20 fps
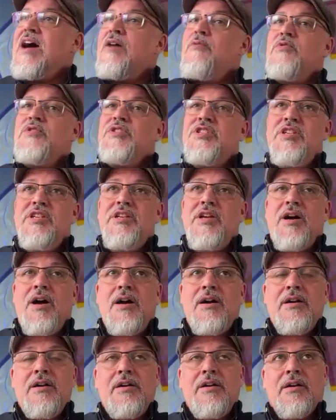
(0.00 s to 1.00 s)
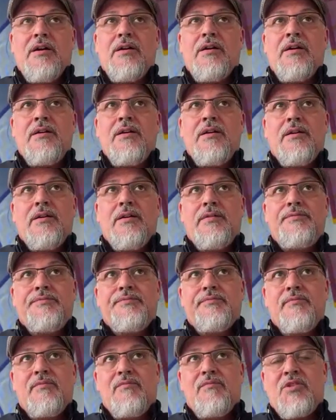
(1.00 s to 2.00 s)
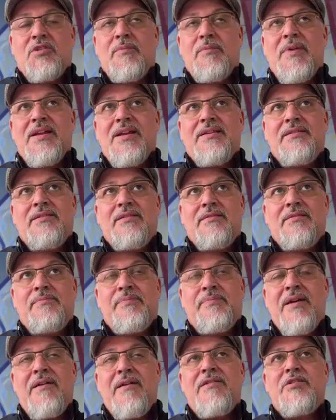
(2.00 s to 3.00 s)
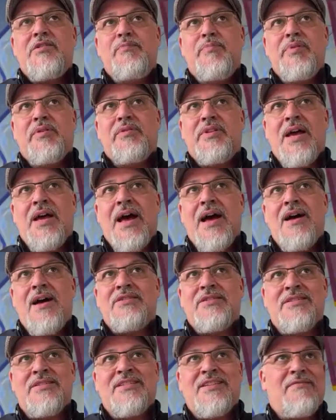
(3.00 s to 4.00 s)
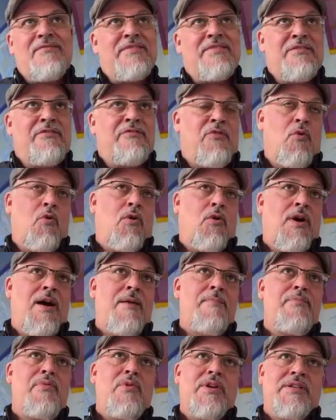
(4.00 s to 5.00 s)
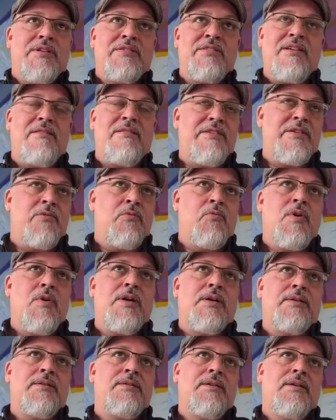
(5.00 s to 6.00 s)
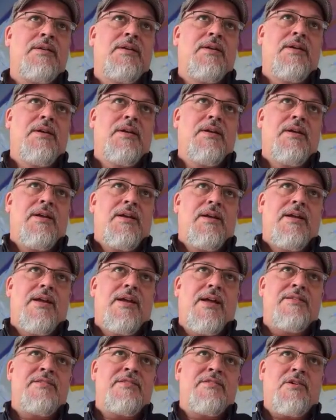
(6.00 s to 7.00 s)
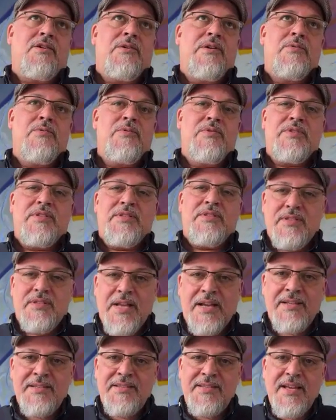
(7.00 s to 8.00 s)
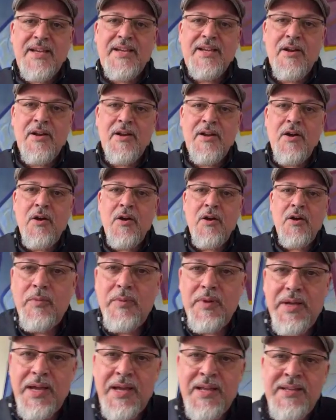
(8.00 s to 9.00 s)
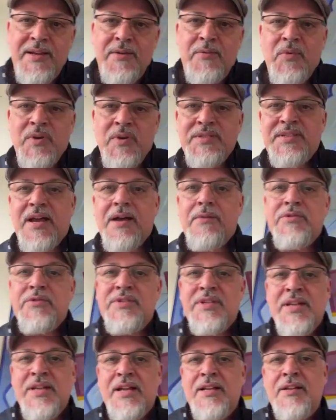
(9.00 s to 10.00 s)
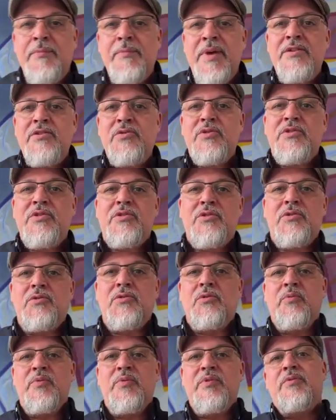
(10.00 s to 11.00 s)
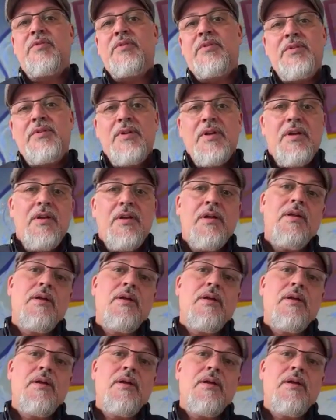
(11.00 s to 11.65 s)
when I was younger, so my parents built a house in 74. I'm born in 71. And so it was like a second home. And then once I was in elementary school, we would